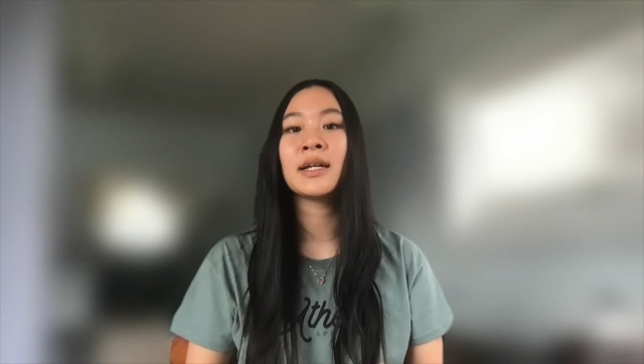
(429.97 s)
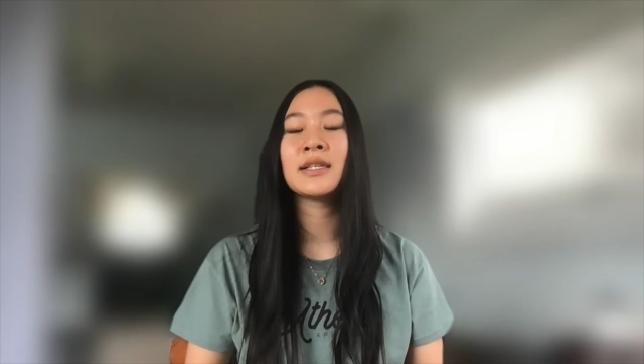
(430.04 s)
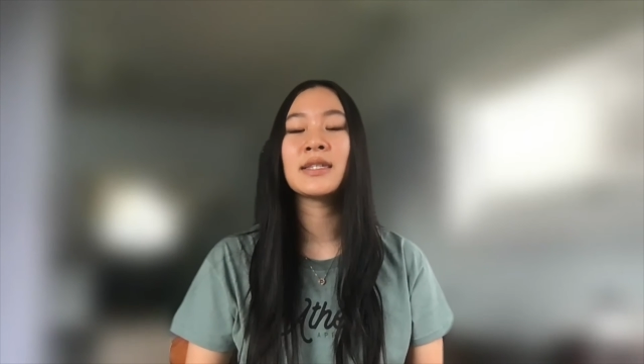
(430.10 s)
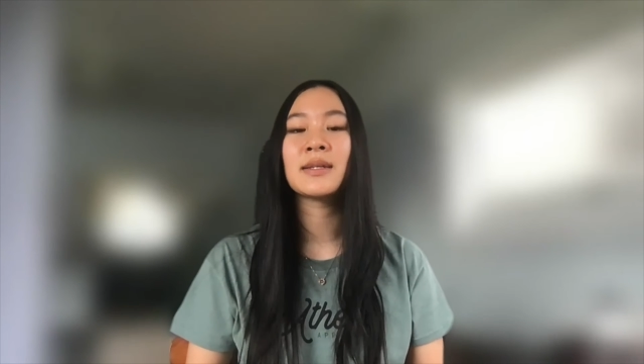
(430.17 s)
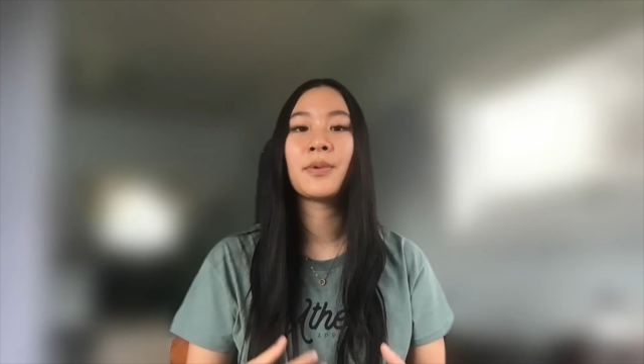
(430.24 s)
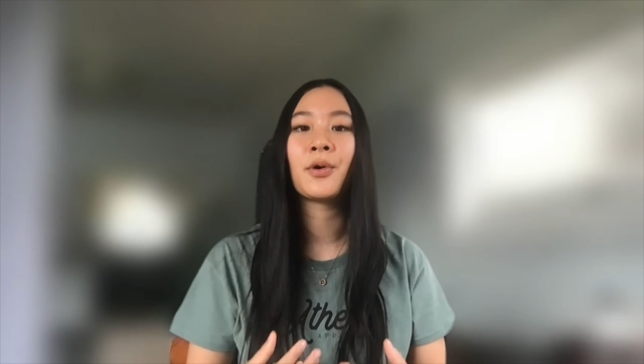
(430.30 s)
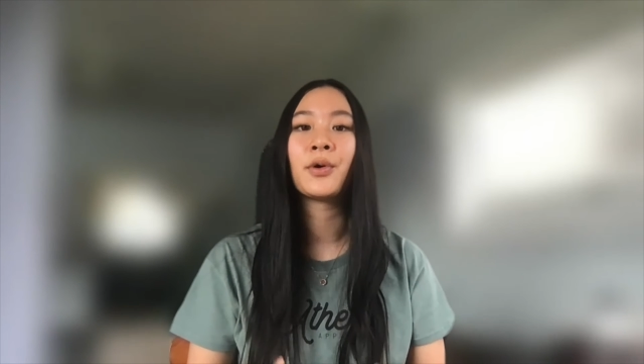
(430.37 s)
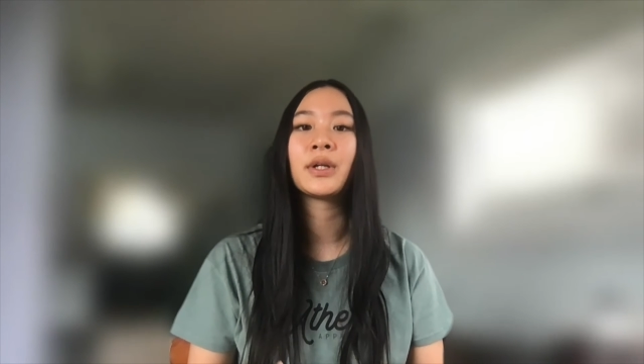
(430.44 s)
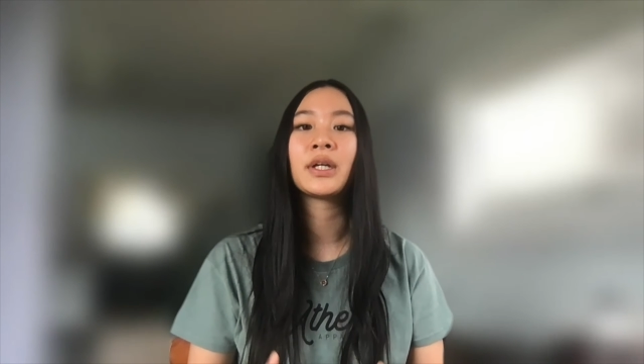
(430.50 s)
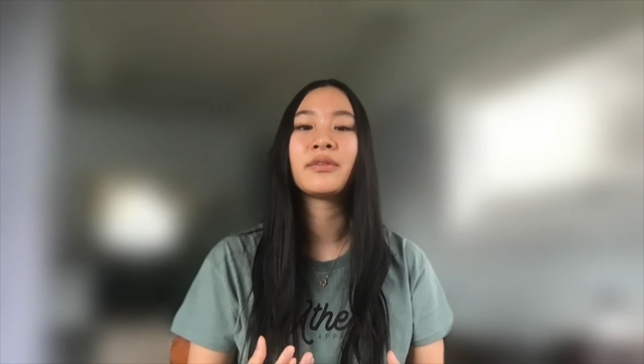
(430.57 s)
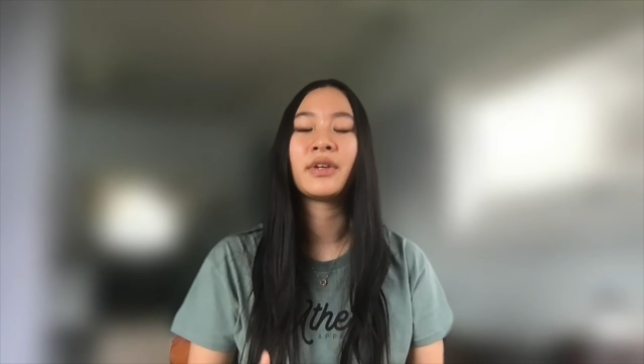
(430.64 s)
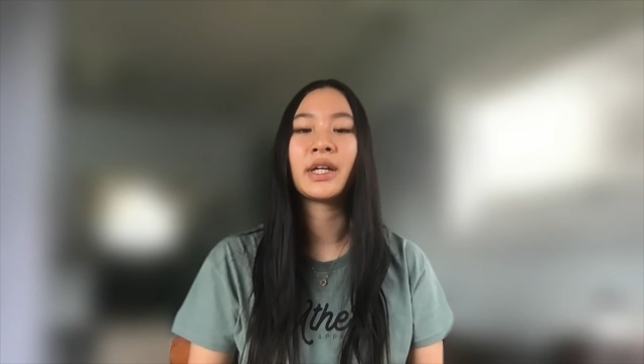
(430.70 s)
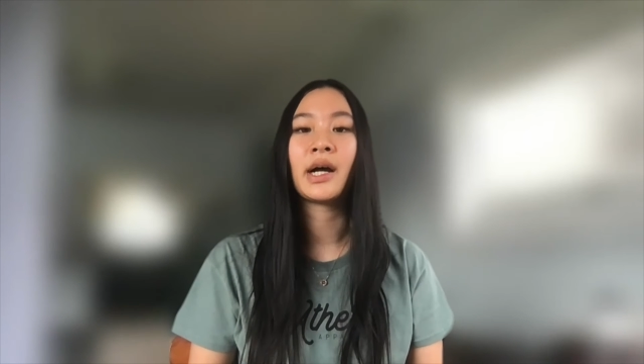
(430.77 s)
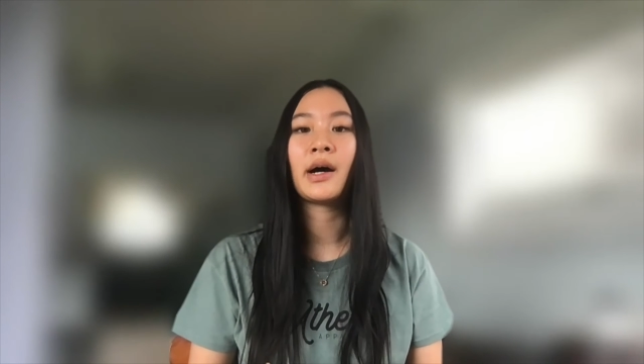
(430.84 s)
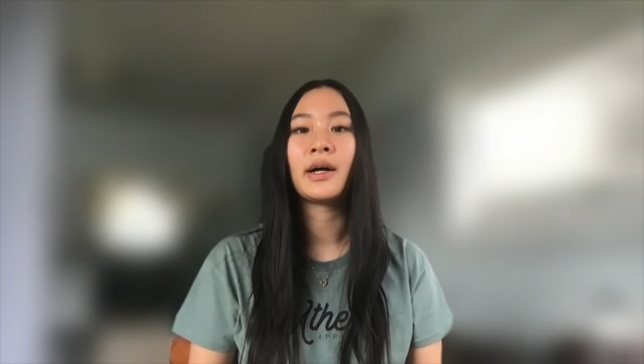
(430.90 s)
and supporting
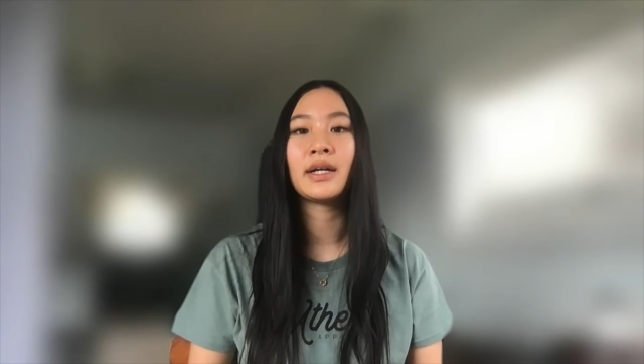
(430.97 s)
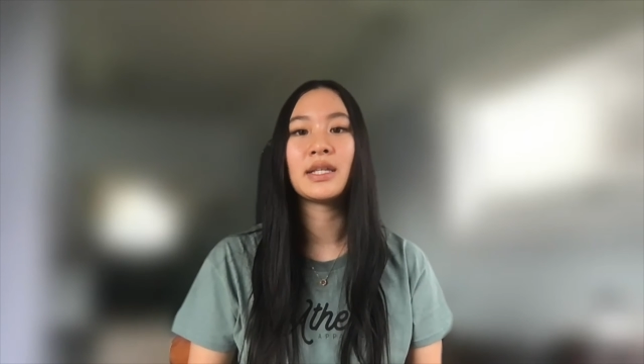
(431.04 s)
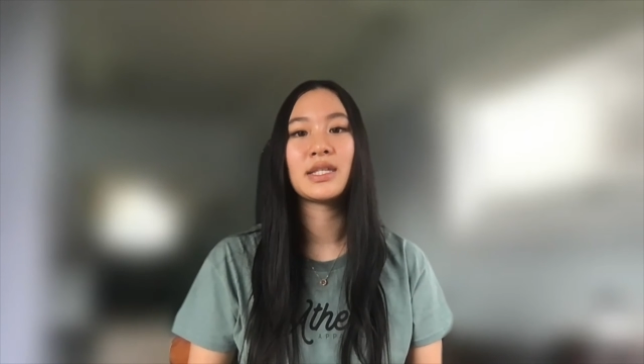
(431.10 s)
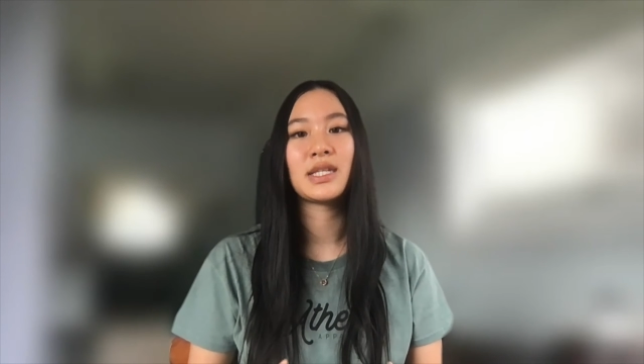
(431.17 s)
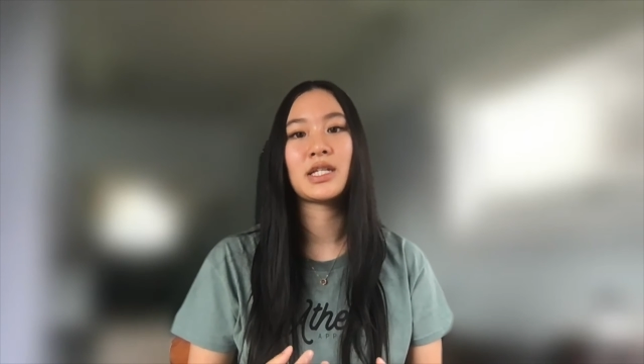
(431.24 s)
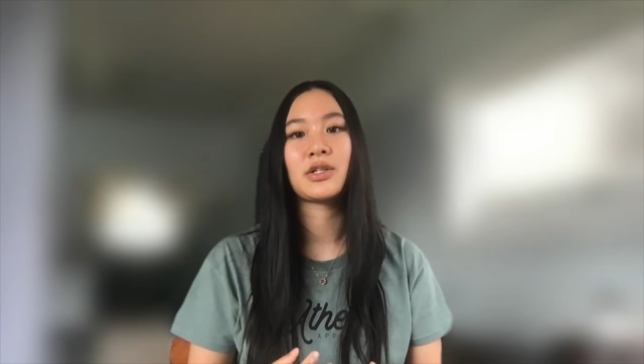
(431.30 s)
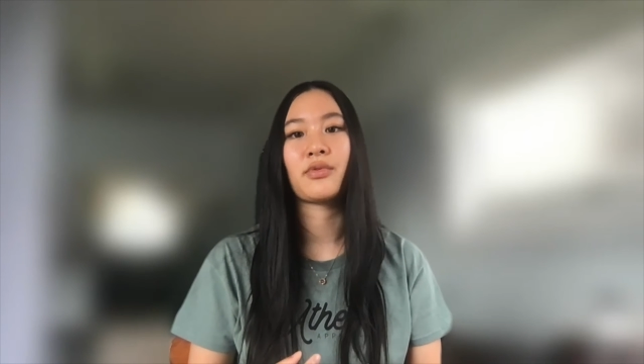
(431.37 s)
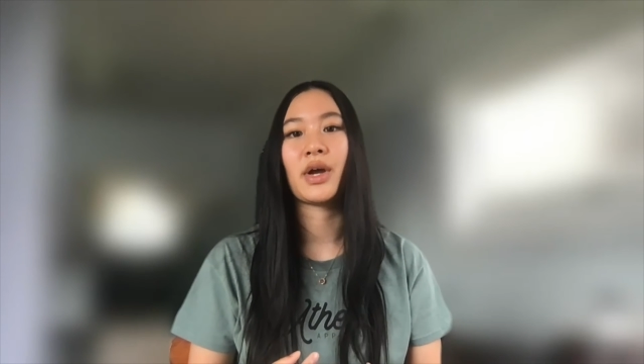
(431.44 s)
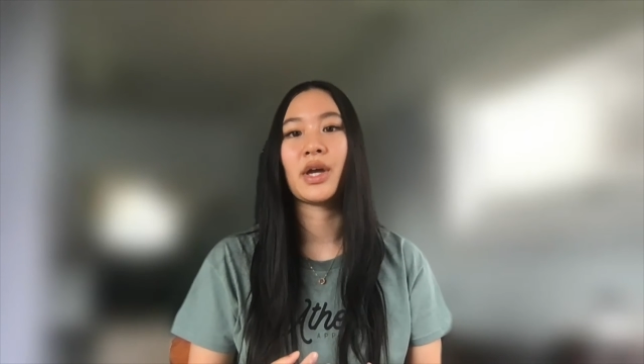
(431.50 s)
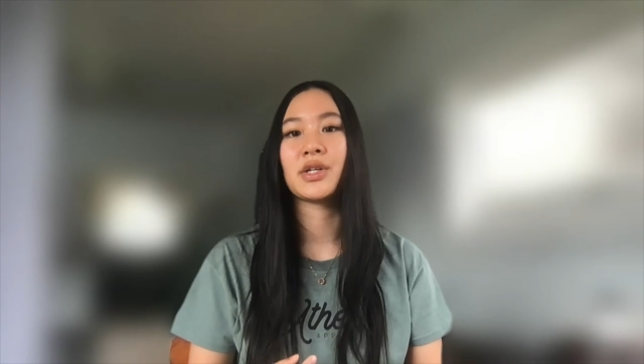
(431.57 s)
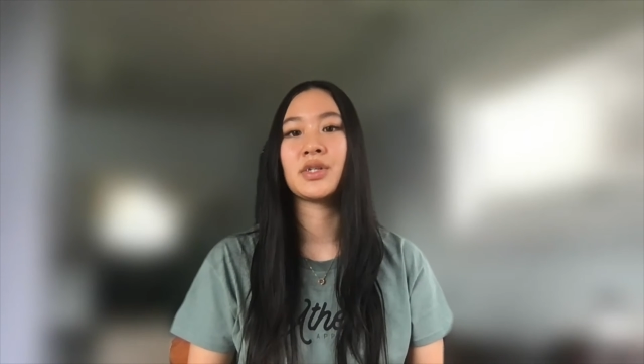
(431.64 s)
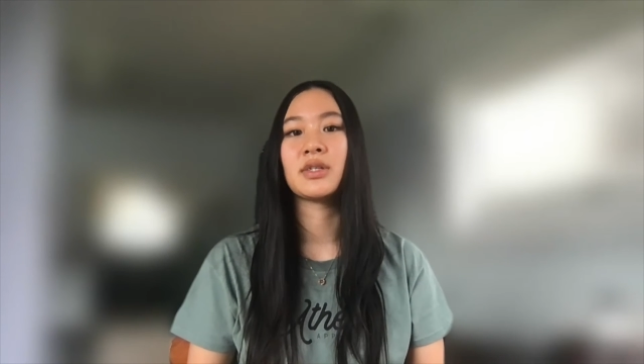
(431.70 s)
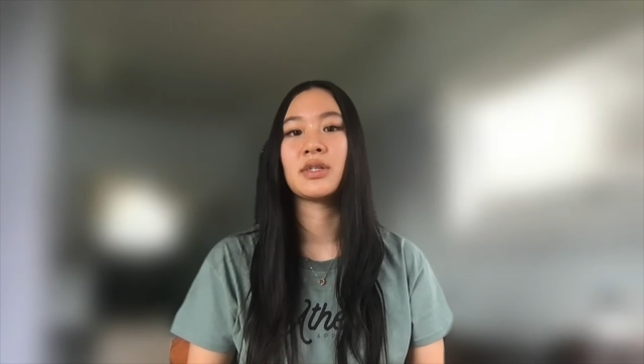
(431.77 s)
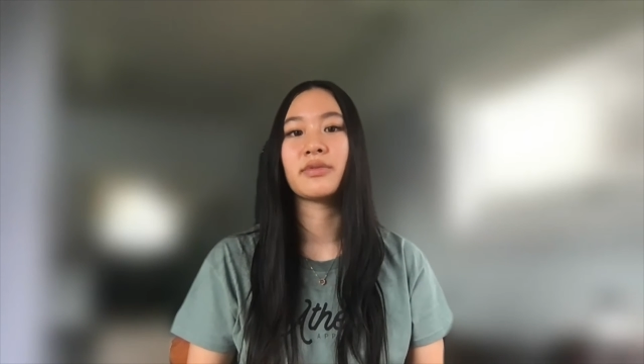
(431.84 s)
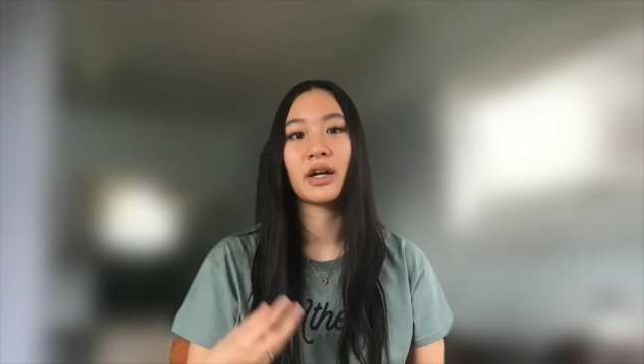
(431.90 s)
VR in
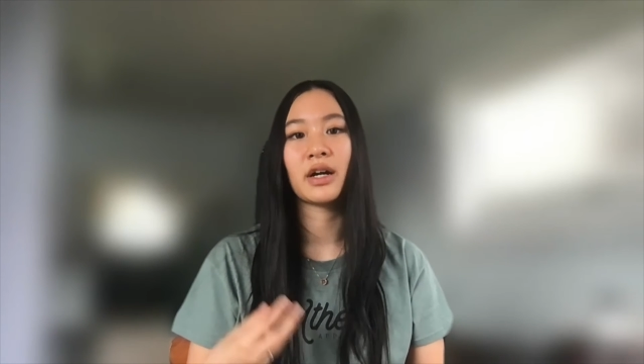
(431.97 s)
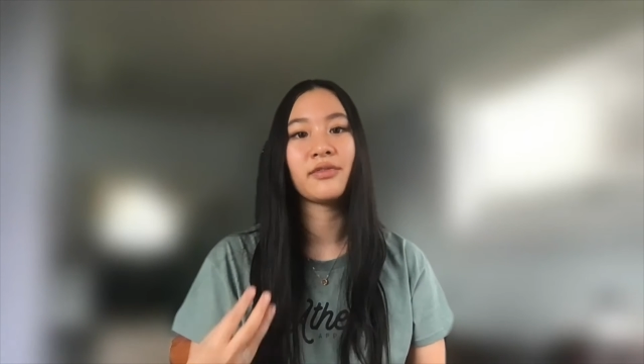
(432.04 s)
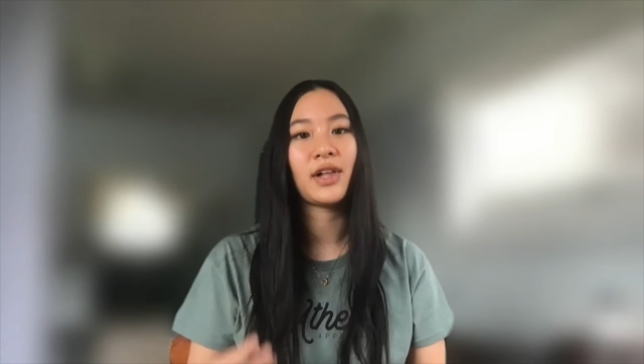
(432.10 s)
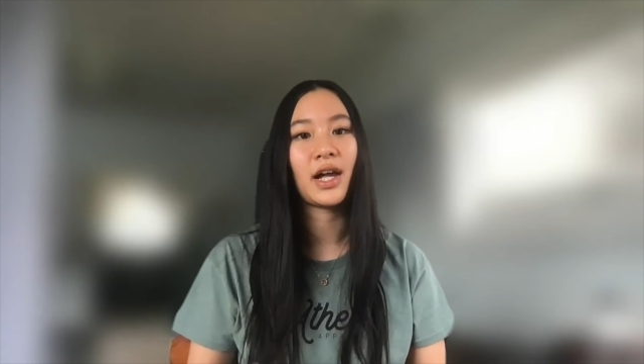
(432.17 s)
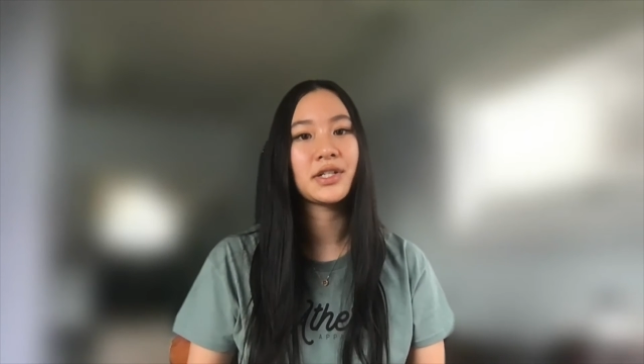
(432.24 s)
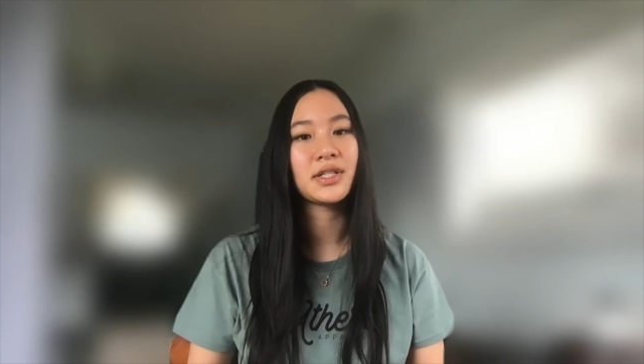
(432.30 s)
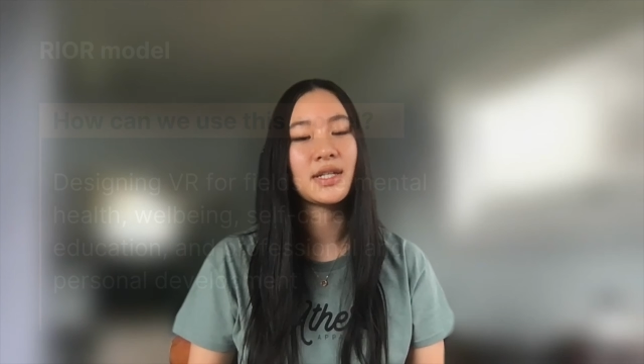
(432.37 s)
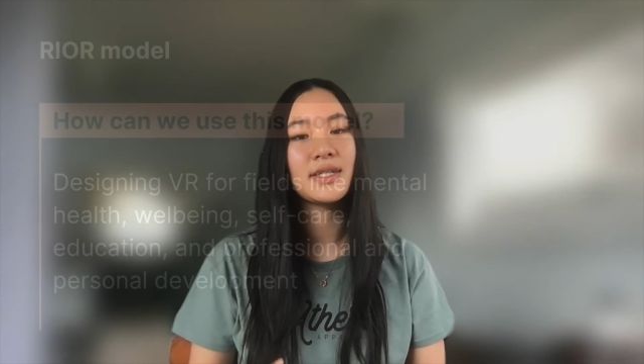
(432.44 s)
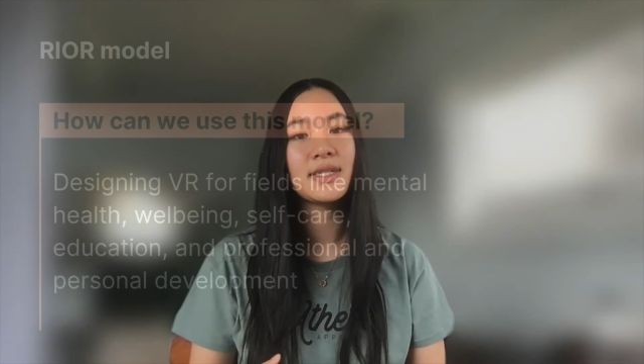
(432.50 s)
situations where reflection is